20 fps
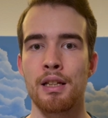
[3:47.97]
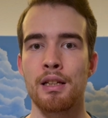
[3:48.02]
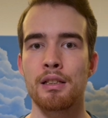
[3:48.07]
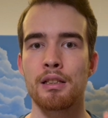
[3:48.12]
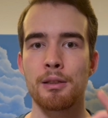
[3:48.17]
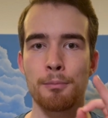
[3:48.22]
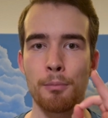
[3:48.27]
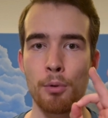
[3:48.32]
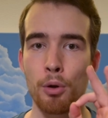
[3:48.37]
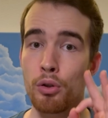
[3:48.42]

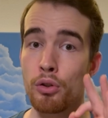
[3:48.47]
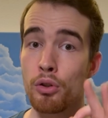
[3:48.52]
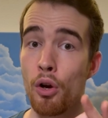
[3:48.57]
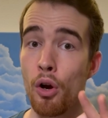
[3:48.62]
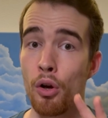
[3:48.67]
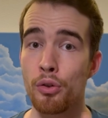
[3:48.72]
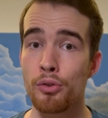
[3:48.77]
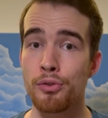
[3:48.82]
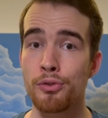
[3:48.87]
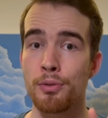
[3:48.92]
the more you
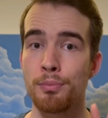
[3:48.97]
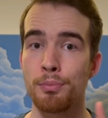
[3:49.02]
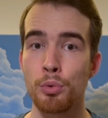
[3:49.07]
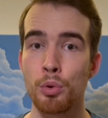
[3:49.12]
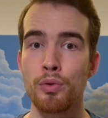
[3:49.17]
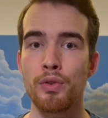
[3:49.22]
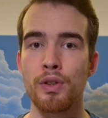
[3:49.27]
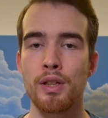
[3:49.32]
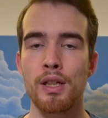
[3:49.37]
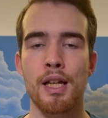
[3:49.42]
also
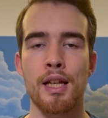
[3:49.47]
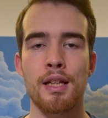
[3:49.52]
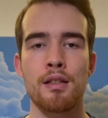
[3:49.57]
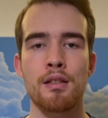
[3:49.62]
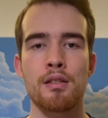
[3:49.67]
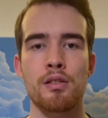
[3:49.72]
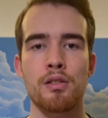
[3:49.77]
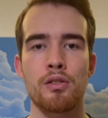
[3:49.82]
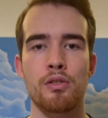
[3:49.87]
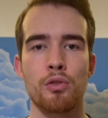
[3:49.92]
move it
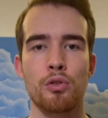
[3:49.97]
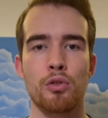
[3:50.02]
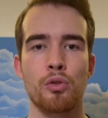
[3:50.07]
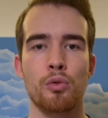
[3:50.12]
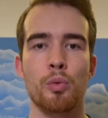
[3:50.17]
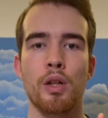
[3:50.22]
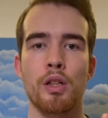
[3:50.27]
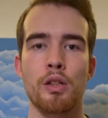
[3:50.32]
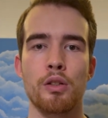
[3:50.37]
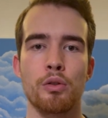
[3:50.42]
against you
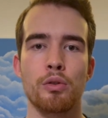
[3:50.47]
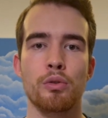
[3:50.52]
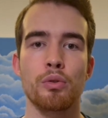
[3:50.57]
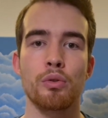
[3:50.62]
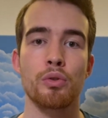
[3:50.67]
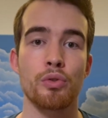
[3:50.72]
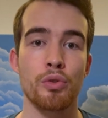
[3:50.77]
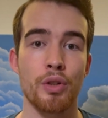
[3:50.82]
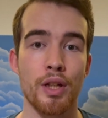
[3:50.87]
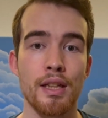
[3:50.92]
when you do
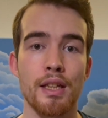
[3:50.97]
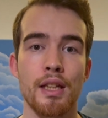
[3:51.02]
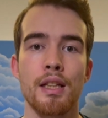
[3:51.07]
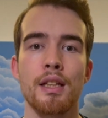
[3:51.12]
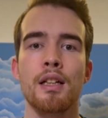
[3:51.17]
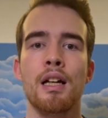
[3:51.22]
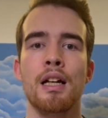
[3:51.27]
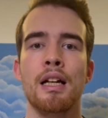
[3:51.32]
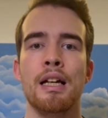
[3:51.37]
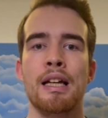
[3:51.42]
trading,